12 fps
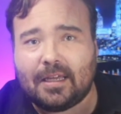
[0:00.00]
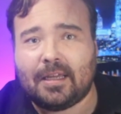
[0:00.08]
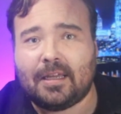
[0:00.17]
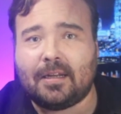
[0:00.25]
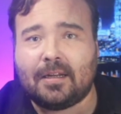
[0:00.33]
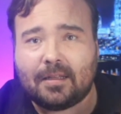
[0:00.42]

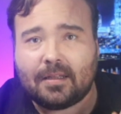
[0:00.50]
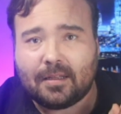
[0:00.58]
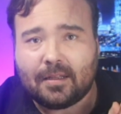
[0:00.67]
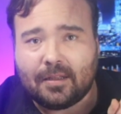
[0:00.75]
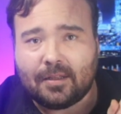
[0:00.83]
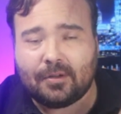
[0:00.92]
in
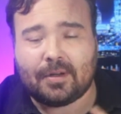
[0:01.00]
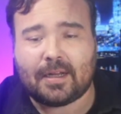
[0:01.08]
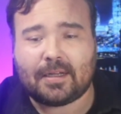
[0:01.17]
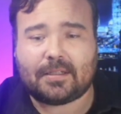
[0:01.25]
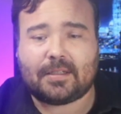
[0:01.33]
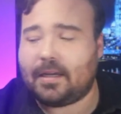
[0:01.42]
the
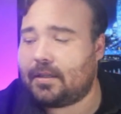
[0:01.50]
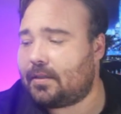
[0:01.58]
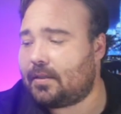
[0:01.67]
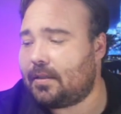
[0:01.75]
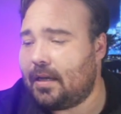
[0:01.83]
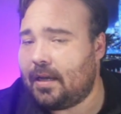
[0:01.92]
United
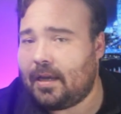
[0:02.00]
States.